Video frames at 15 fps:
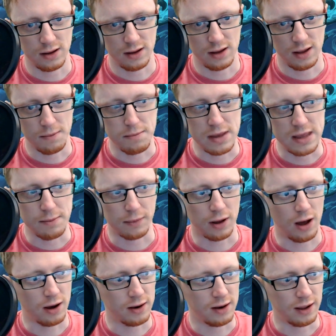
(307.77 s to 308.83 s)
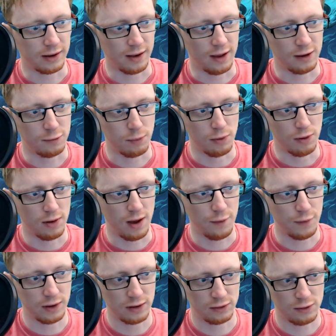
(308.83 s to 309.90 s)
meme card in that case, but I
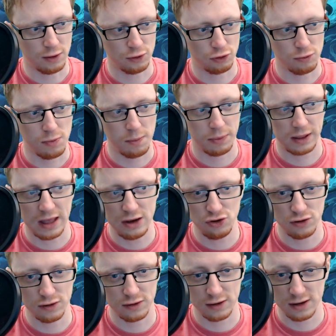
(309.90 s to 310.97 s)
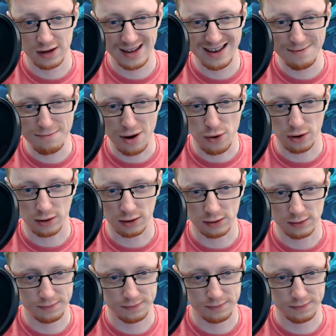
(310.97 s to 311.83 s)
think it's got some implications in Miracle.